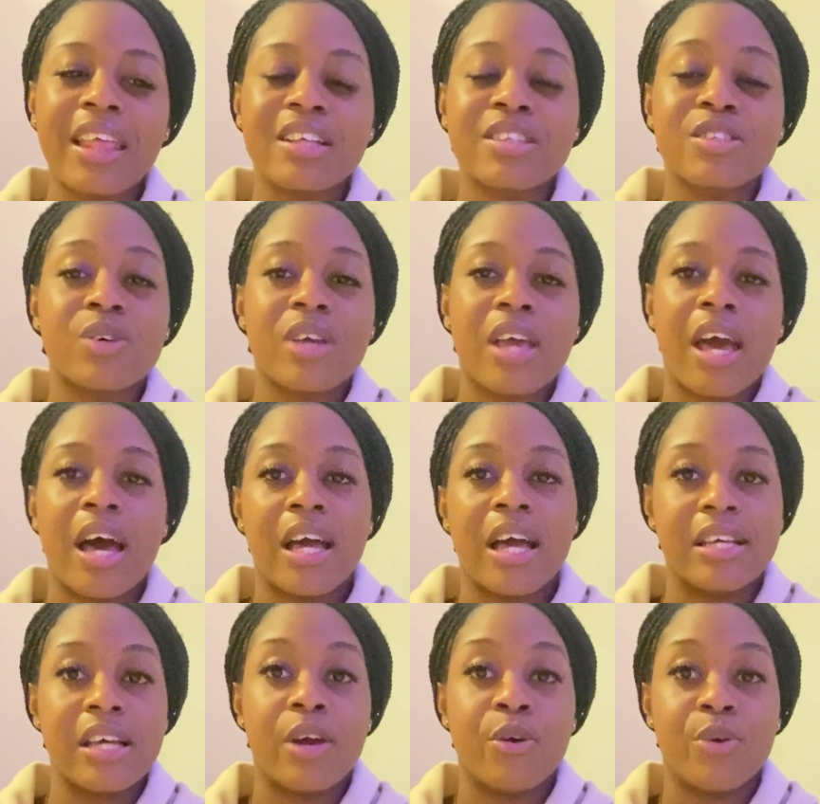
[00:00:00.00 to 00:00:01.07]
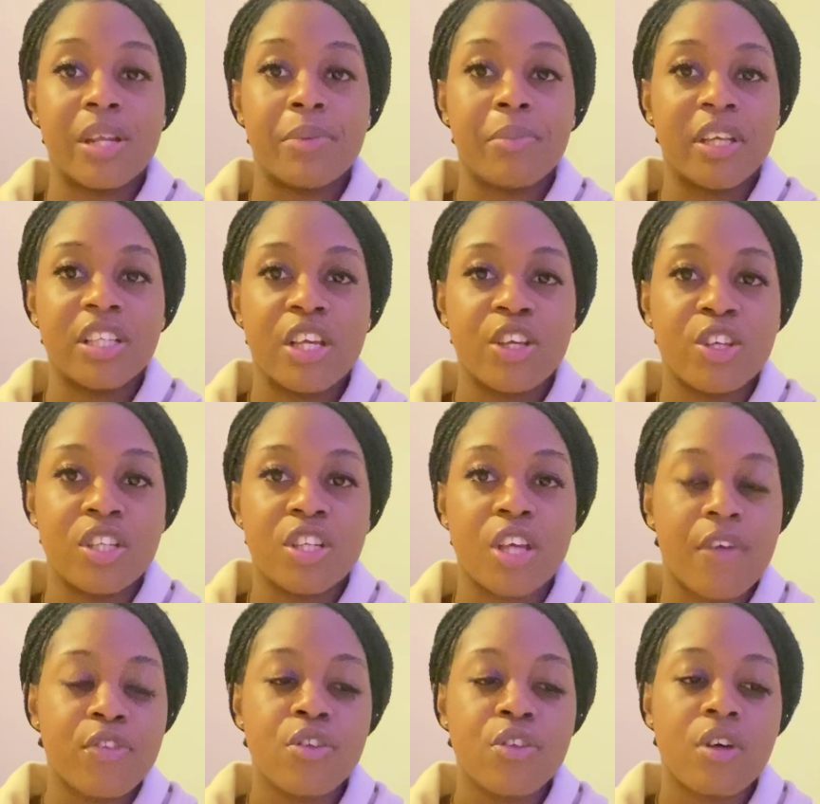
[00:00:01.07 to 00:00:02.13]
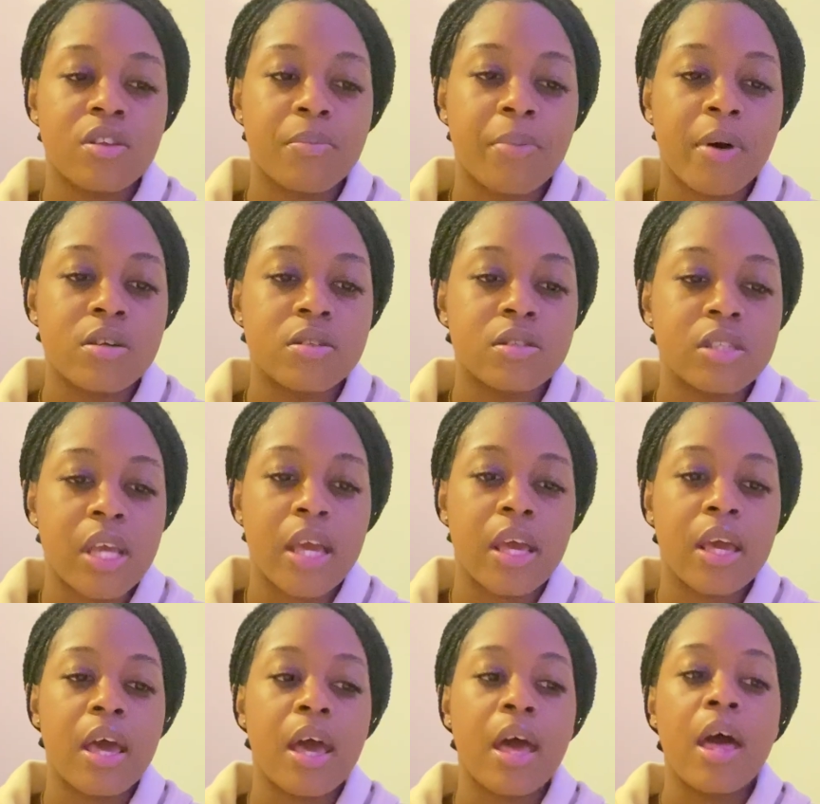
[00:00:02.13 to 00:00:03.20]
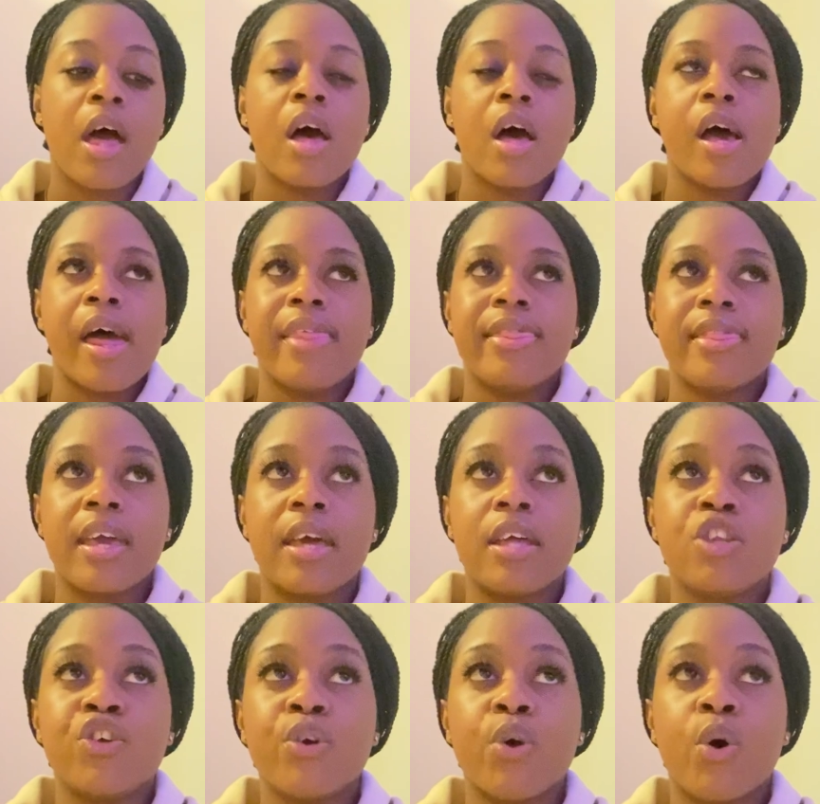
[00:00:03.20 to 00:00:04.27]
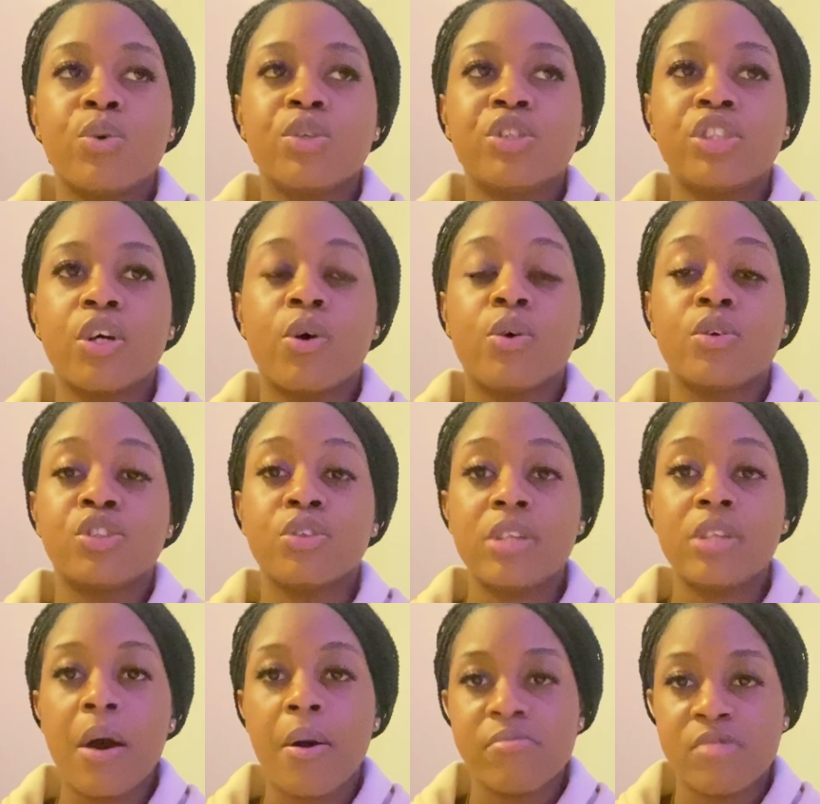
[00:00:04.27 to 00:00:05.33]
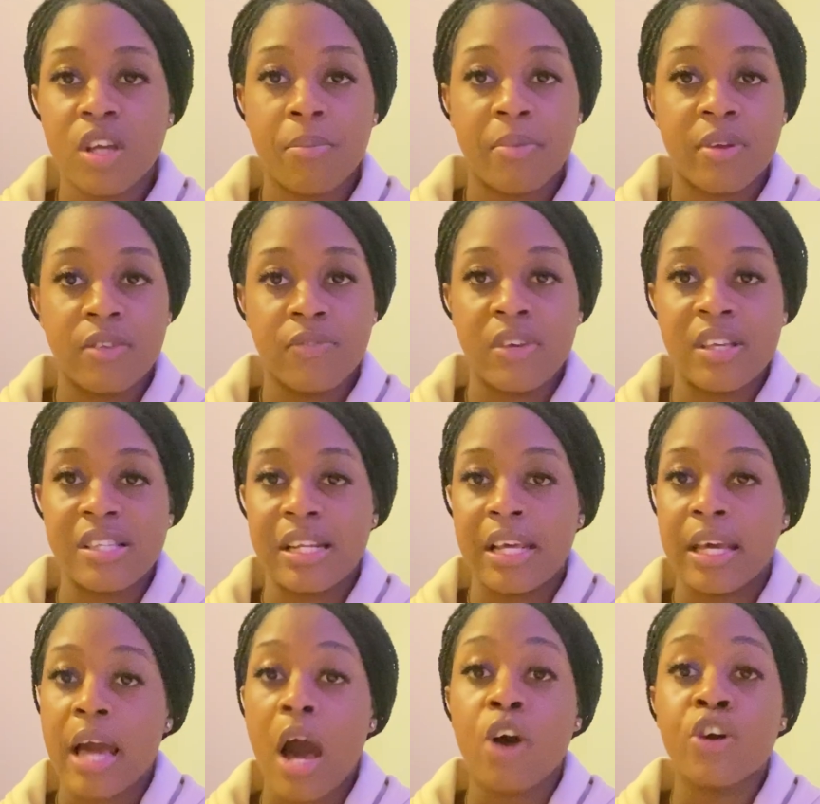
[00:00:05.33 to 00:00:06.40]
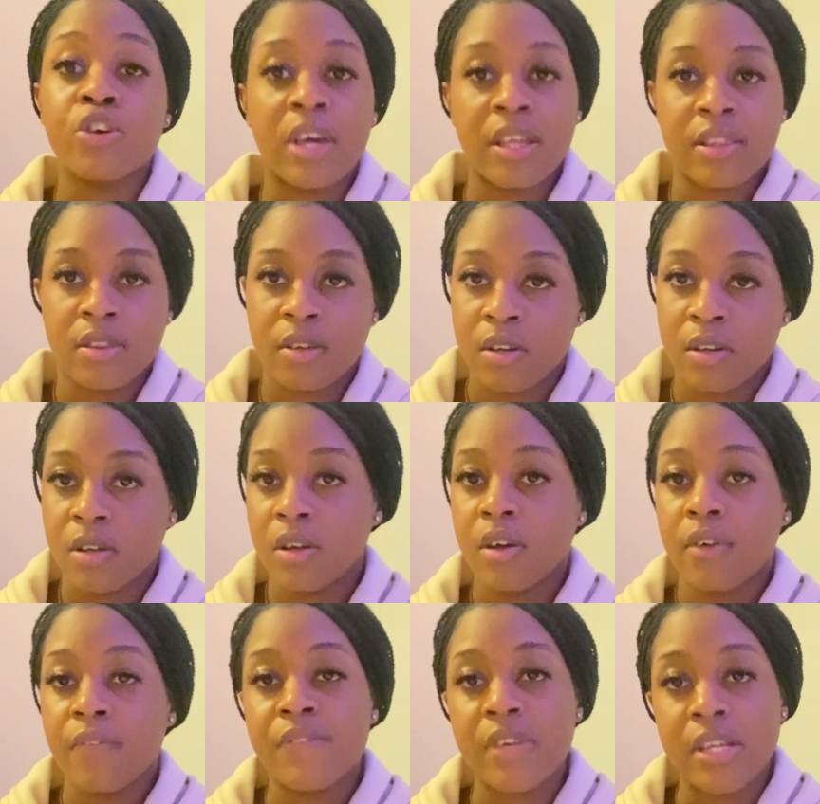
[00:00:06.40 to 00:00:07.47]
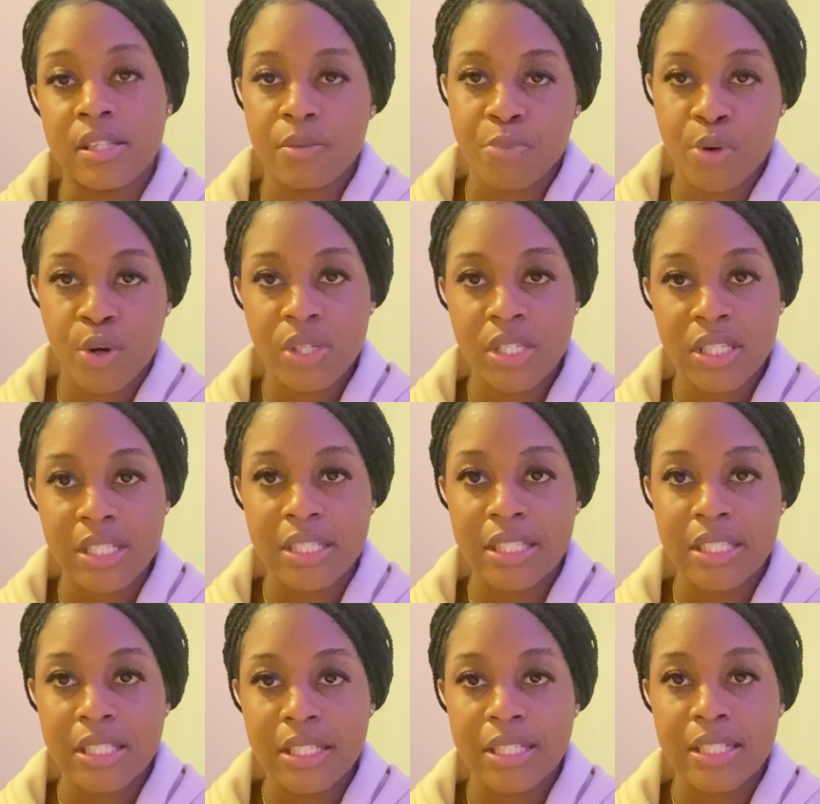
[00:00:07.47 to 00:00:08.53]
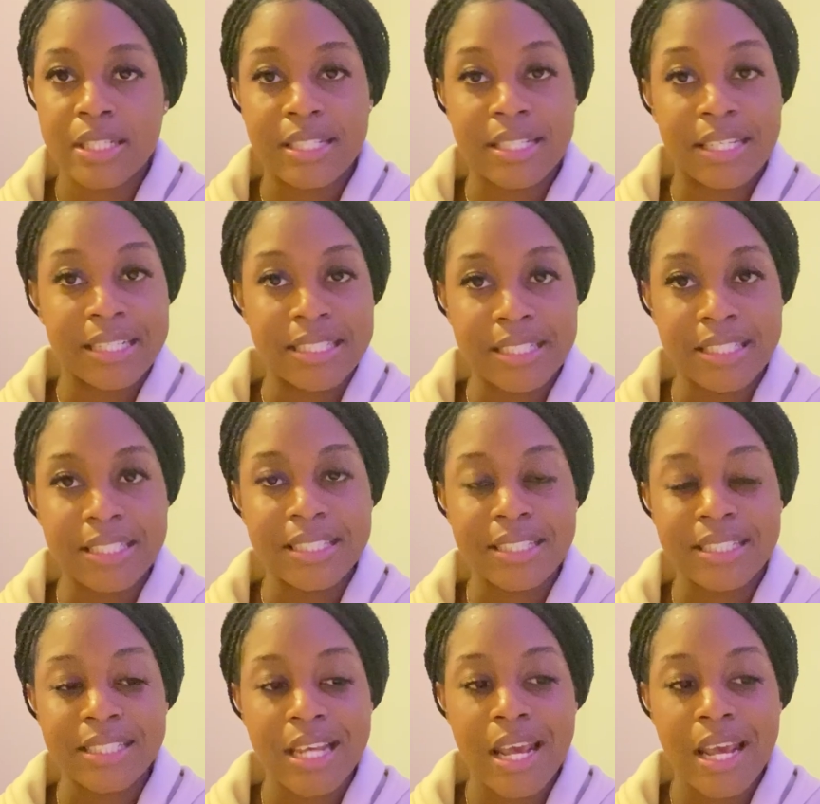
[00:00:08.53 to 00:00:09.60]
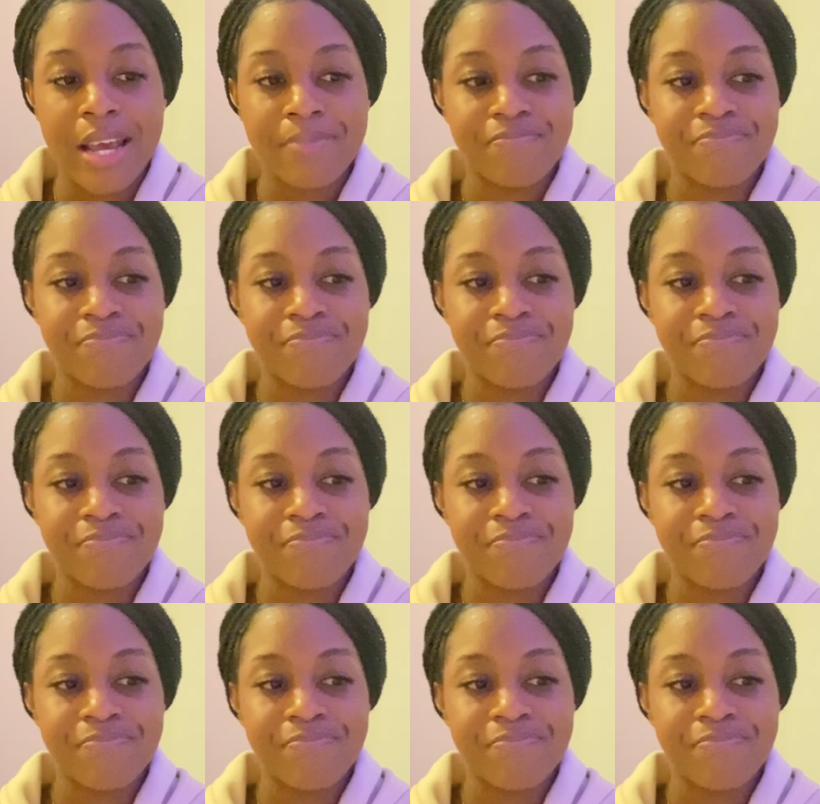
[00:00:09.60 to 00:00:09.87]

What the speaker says: So yeah, I already mentioned that you need to have £3,000. Yeah, and then you also. So now I'm talking about the visa, like how you get the visa process done. Yeah.